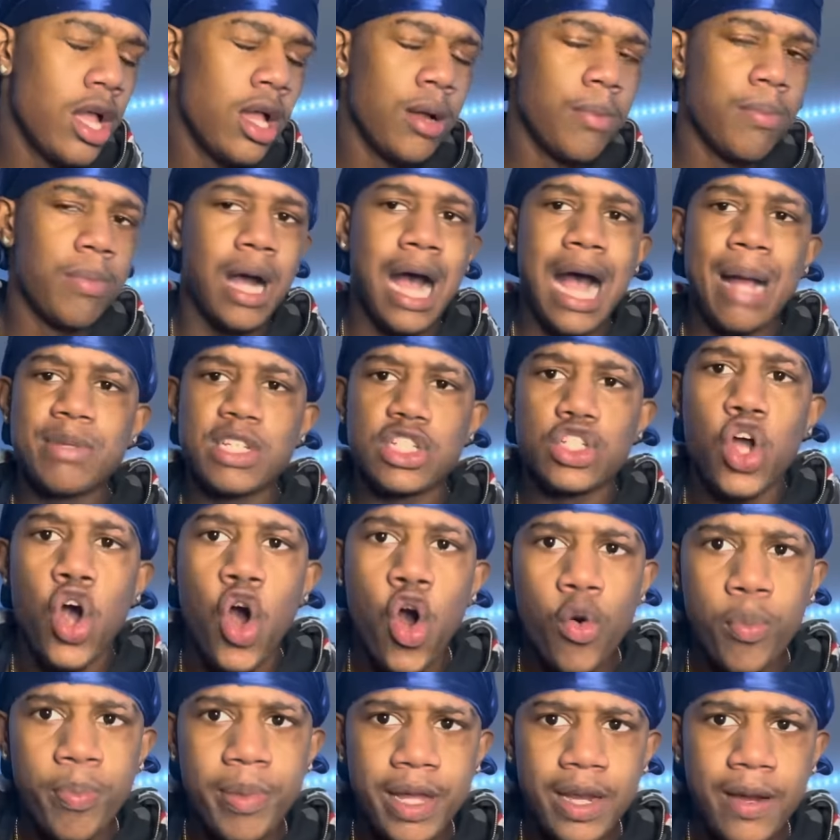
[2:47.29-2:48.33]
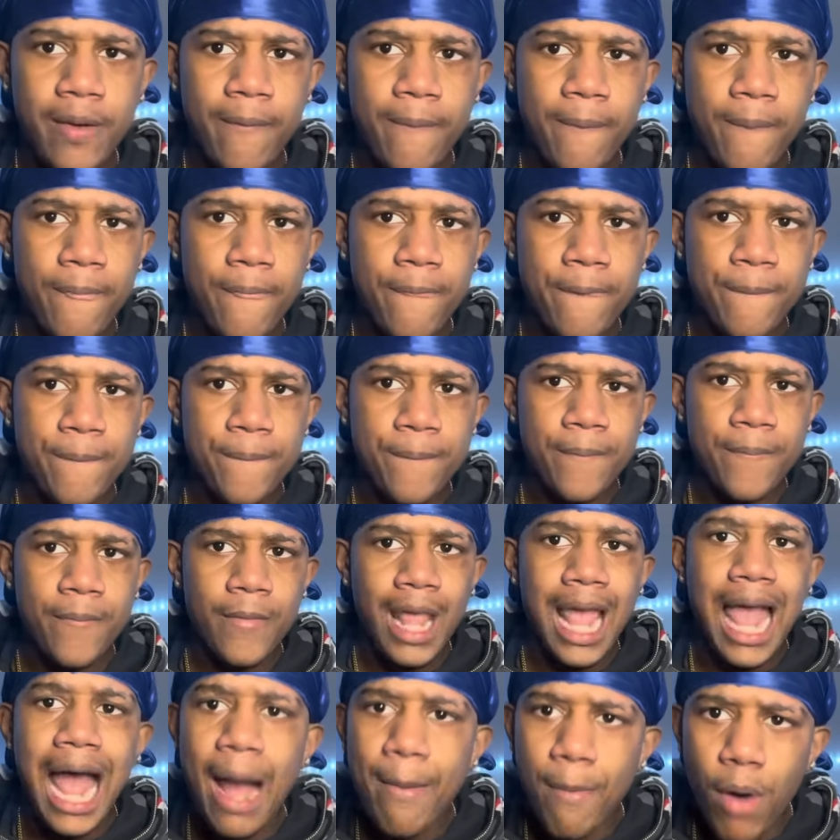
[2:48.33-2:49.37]
But I'm just hoping,
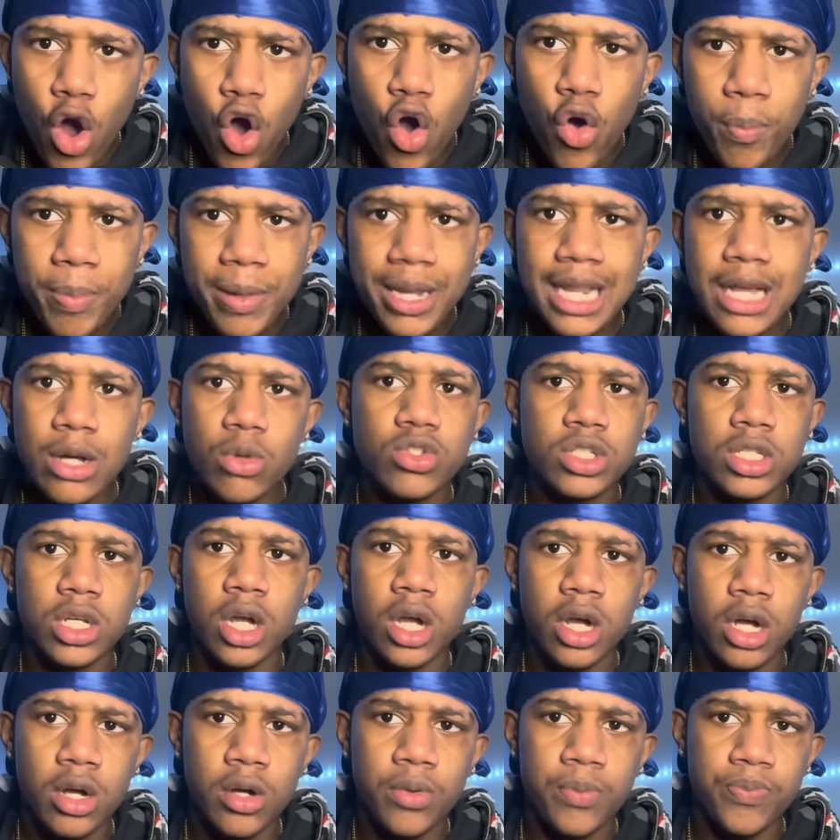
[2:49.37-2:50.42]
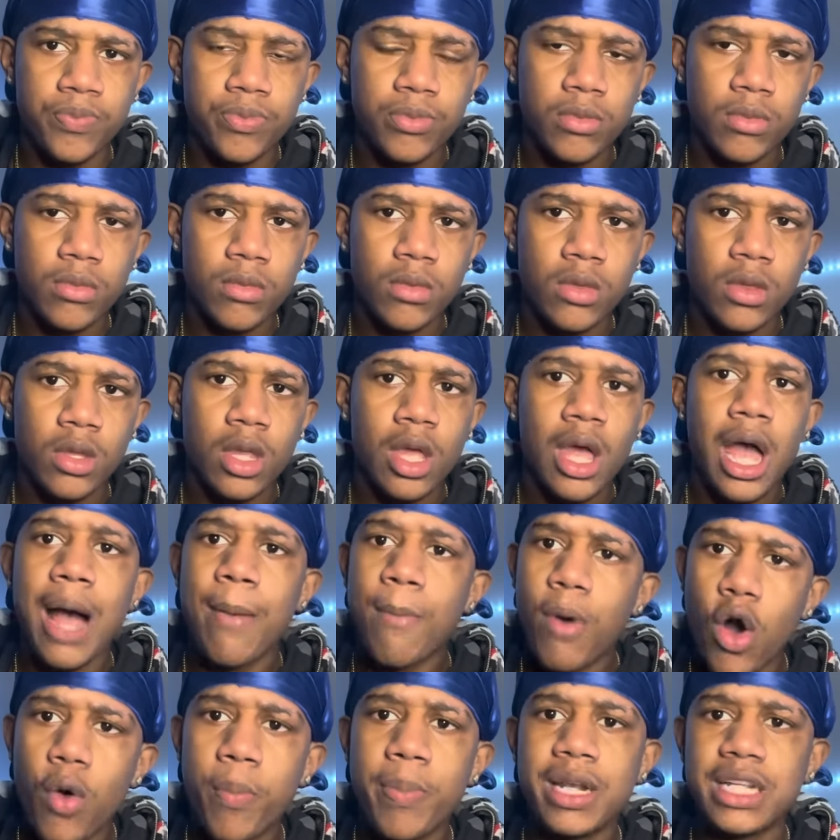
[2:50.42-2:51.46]
I'm hoping it was a, um, I'm
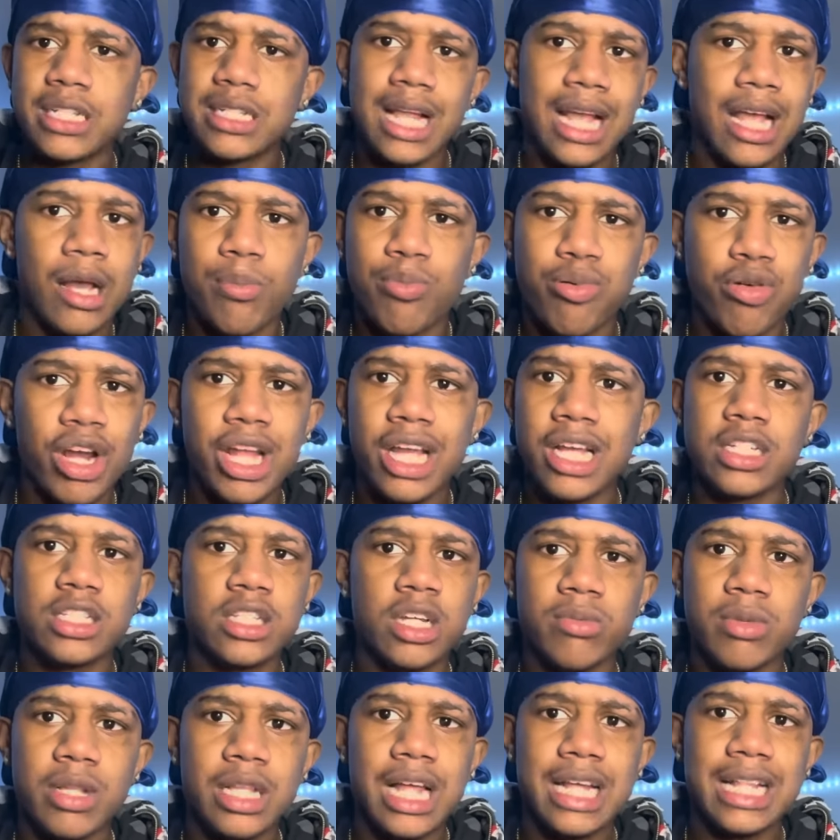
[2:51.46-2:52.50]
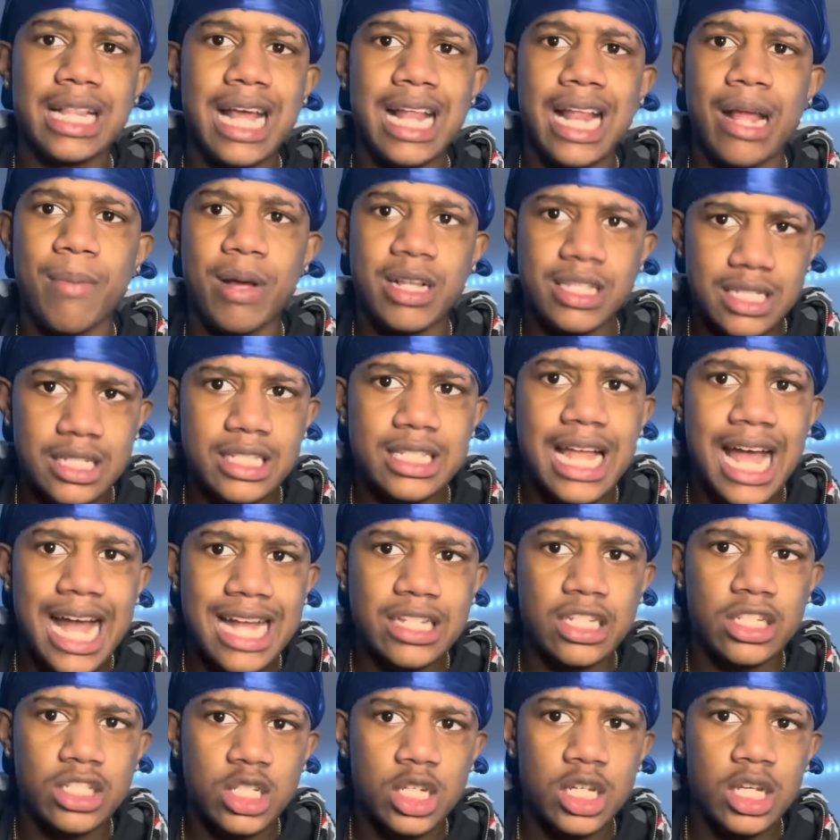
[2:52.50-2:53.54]
hoping it's like a prank or something like that. Like my sister
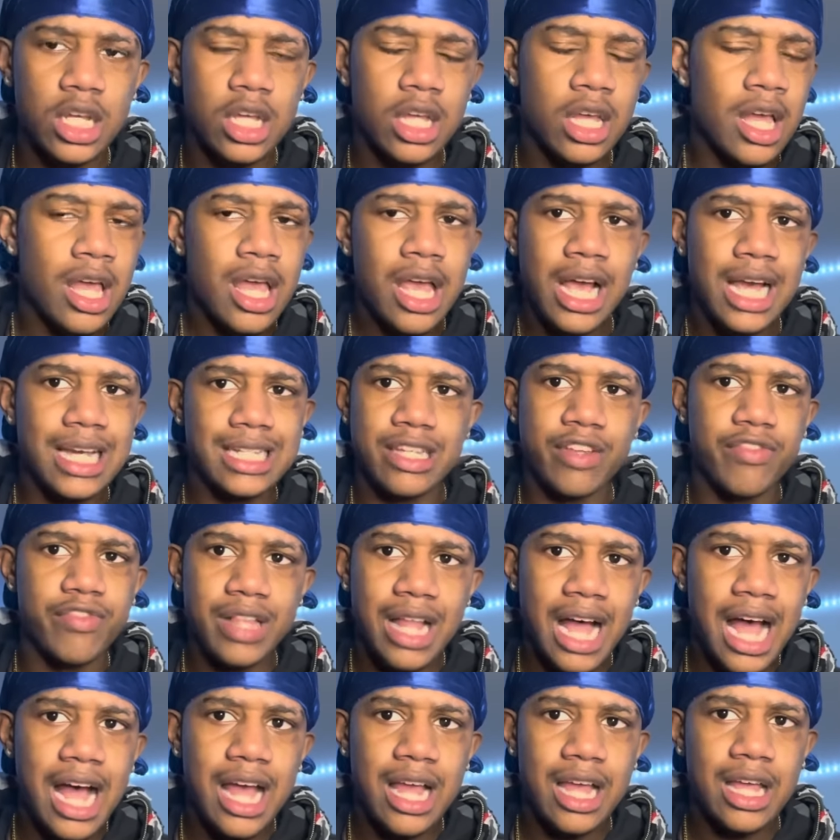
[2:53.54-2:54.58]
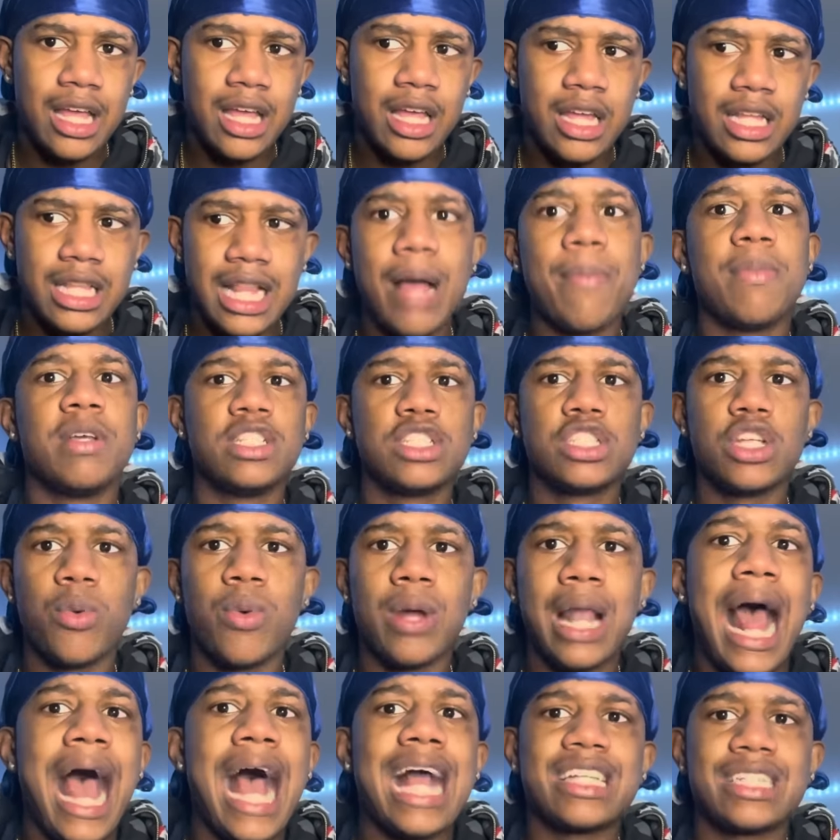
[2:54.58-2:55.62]
actually took it. Cause if not, that means someone
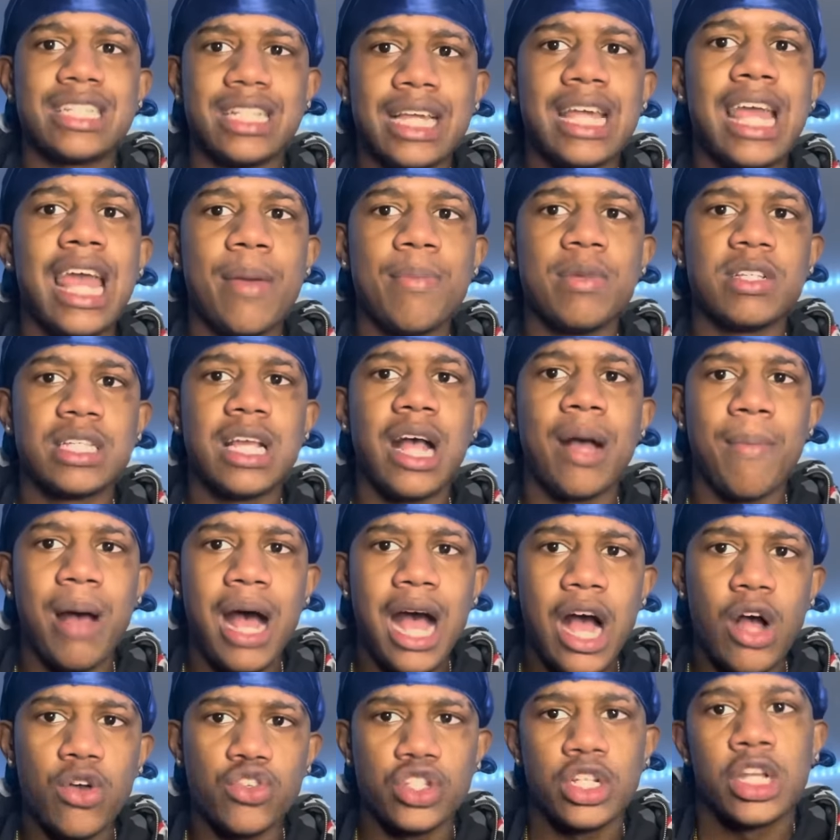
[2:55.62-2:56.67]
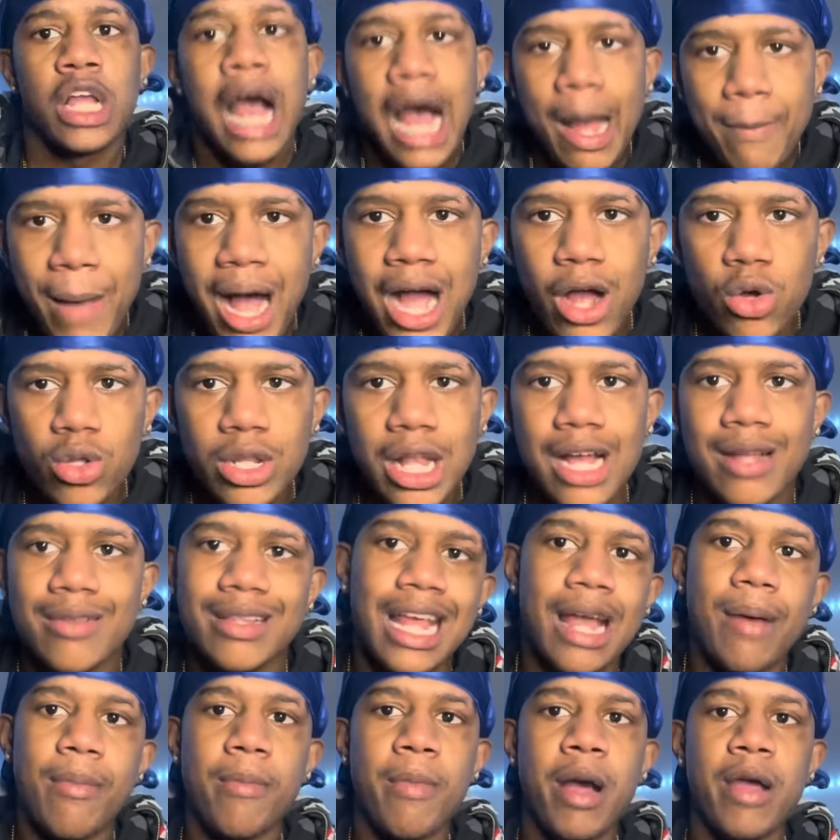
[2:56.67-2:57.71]
actually came inside my house. I'm not gonna lie.
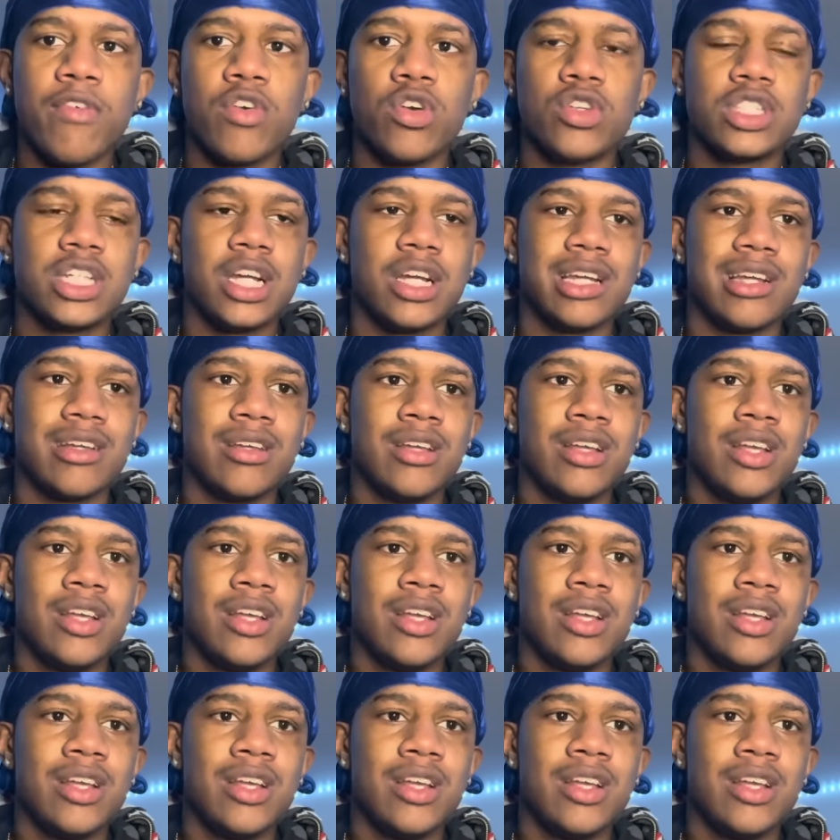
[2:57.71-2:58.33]
Damn, I might go touch.